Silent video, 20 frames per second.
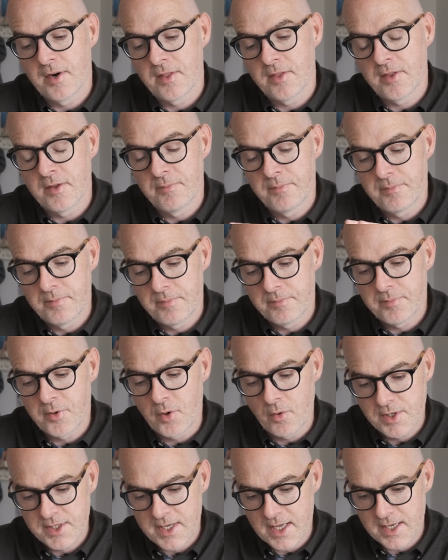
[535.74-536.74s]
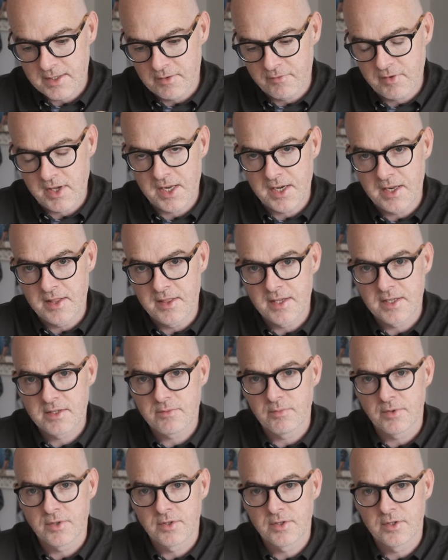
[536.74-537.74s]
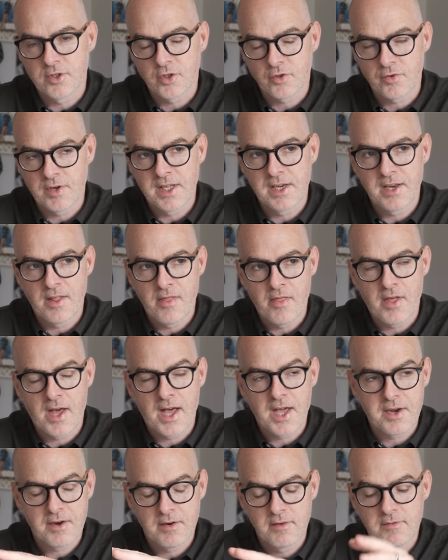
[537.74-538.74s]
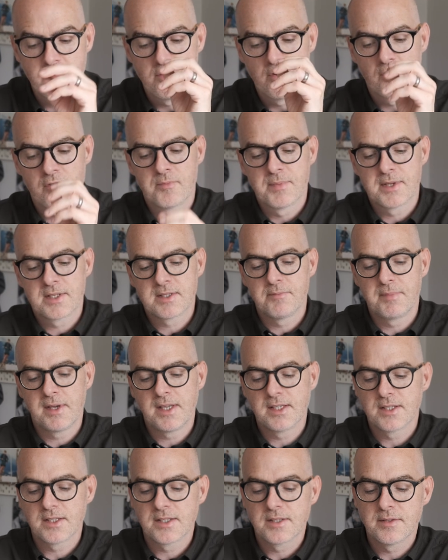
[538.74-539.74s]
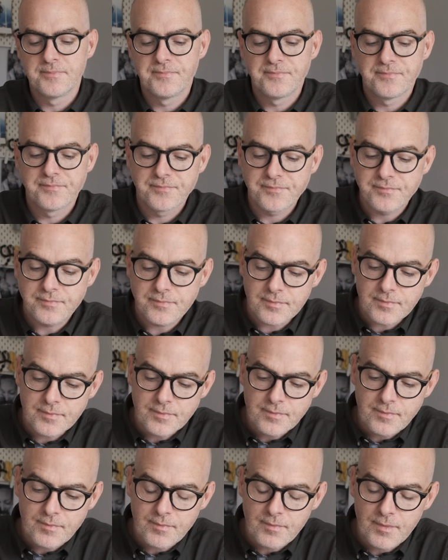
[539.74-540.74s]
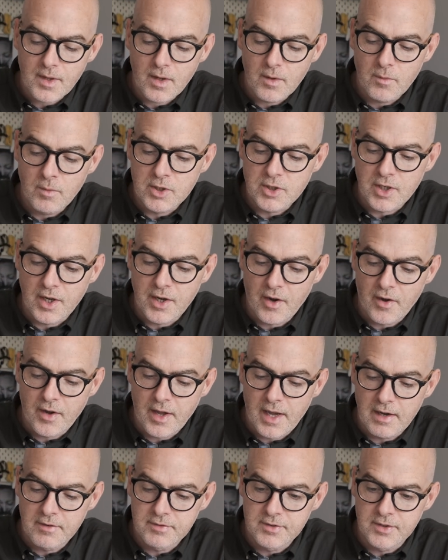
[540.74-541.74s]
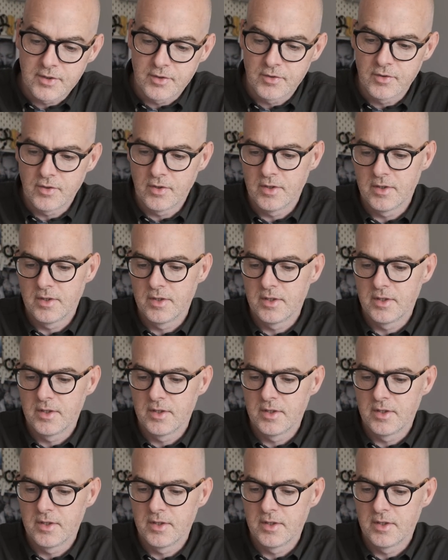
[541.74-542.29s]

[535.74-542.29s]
the process of getting this was to trade in that and a few other bits and pieces, which I now have to do.